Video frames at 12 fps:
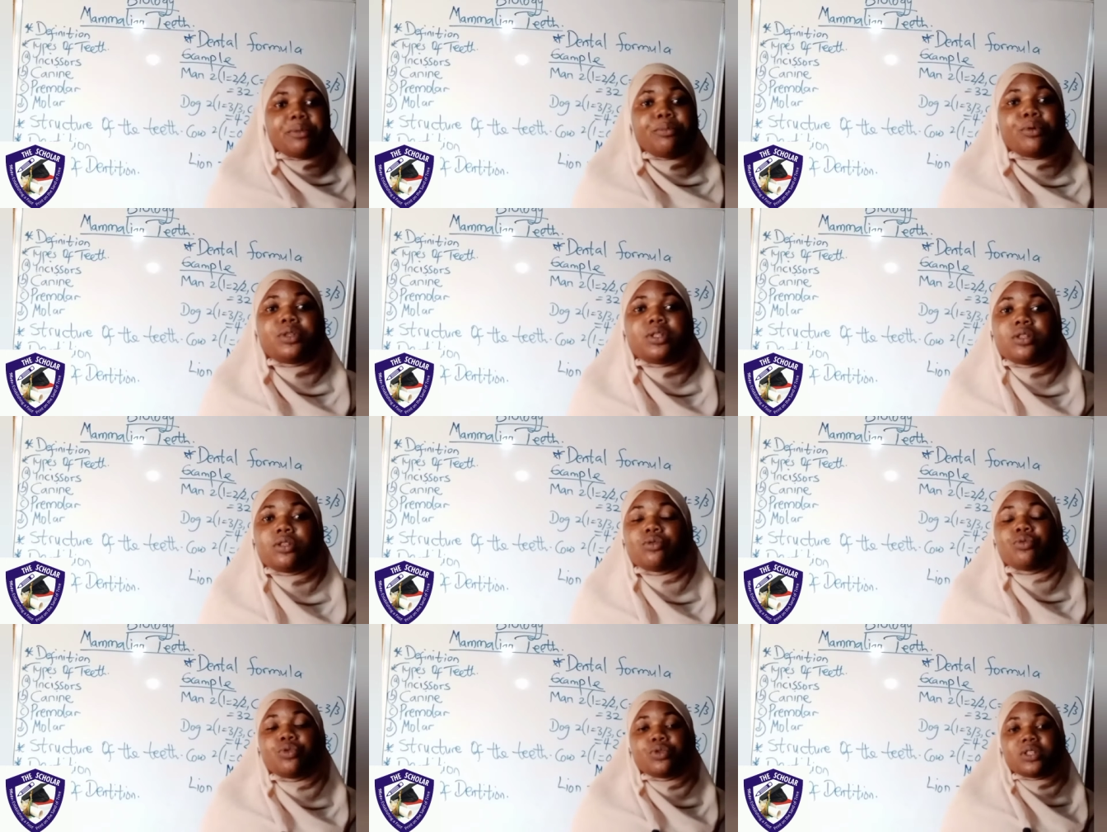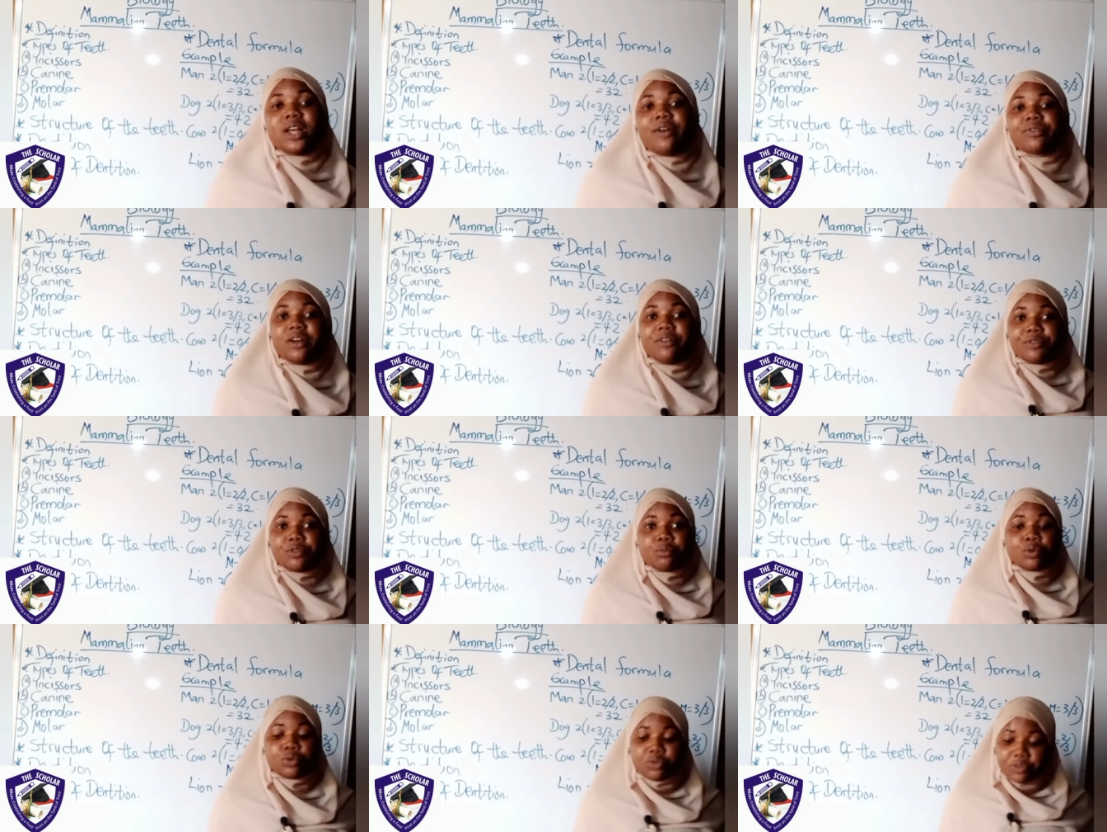the milk teeth grows after a few
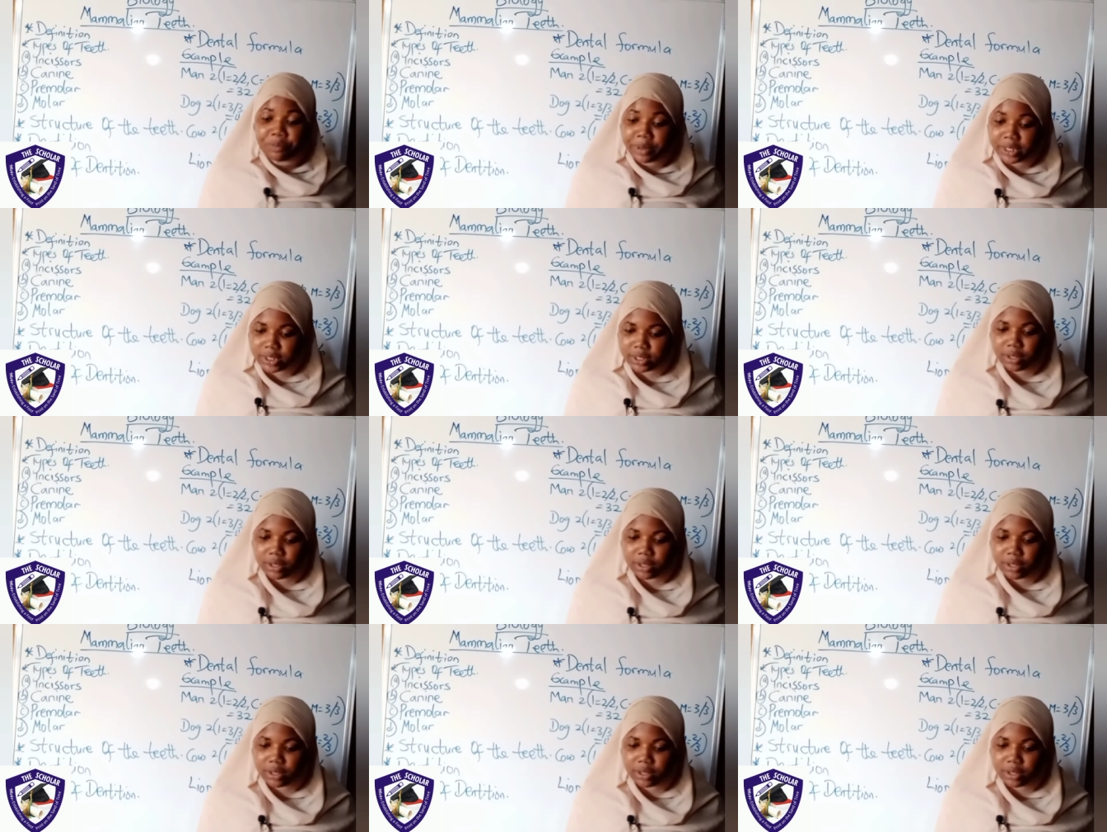months of birth.